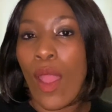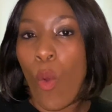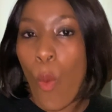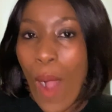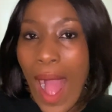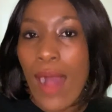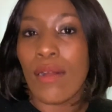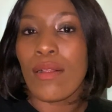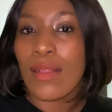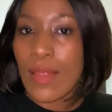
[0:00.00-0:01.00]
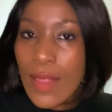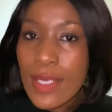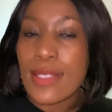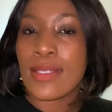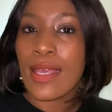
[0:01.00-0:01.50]
while
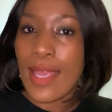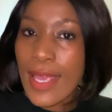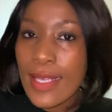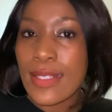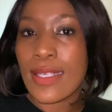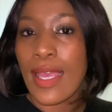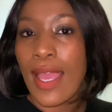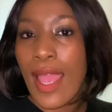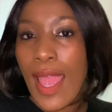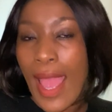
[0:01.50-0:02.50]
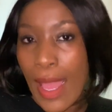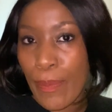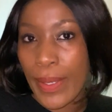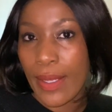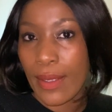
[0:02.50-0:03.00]
this is
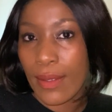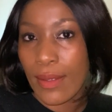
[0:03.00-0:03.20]
happening.